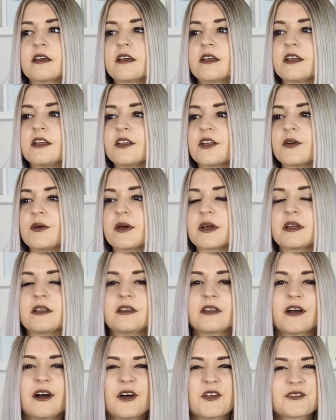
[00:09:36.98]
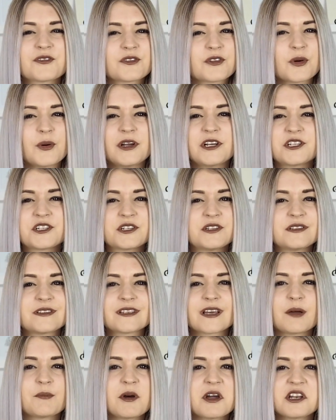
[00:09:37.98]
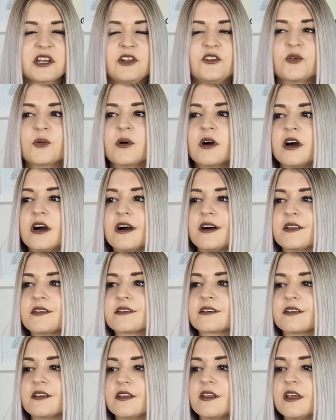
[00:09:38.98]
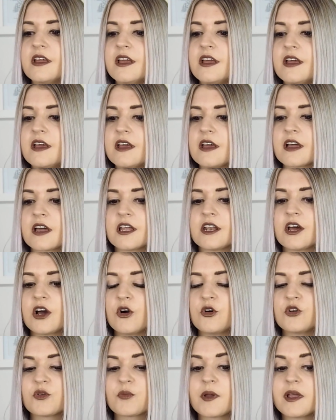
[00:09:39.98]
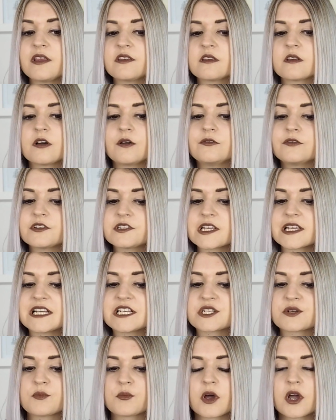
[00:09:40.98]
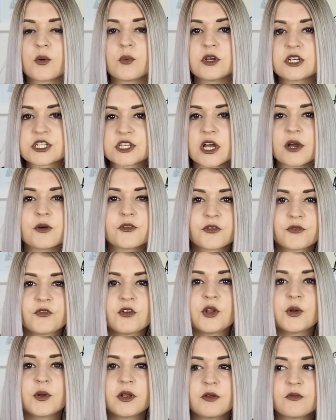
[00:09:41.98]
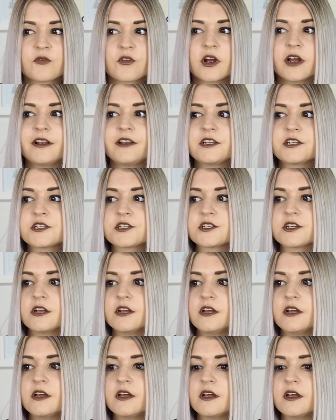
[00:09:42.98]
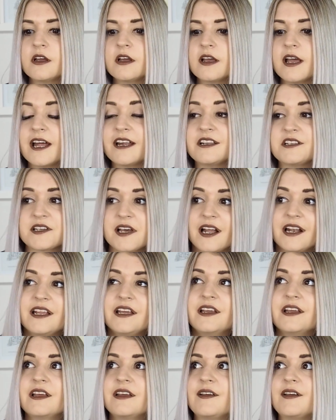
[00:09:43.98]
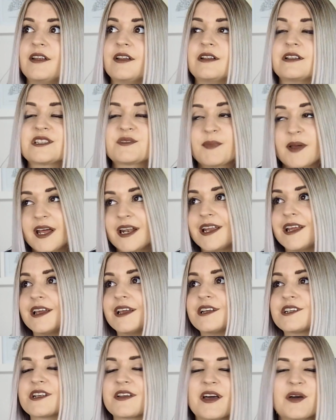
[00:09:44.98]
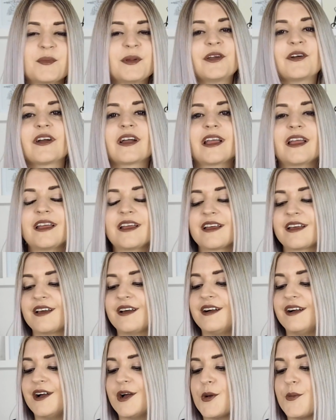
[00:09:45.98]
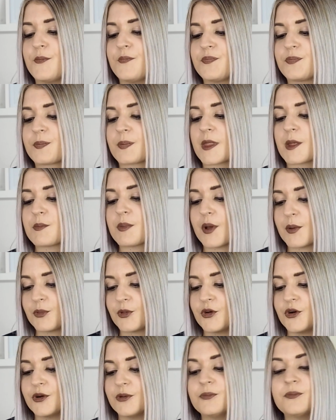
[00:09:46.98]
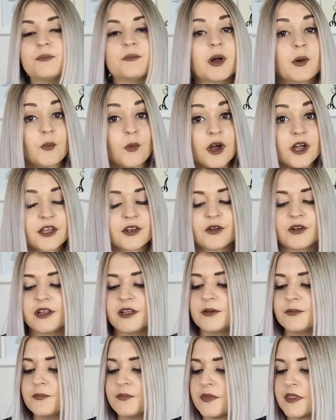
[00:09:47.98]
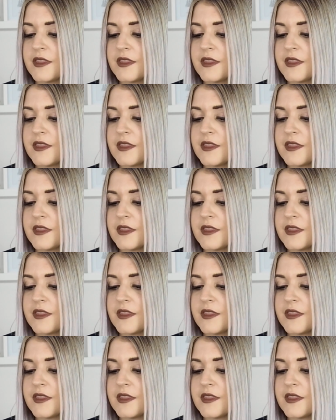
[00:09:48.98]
you know, I can ask the questions that I might need to ask and kind of hold a basic conversation, but I wish that I was fluent in French and Italian, Spanish, like, that'd be great. But I'm not, but I'm working on it.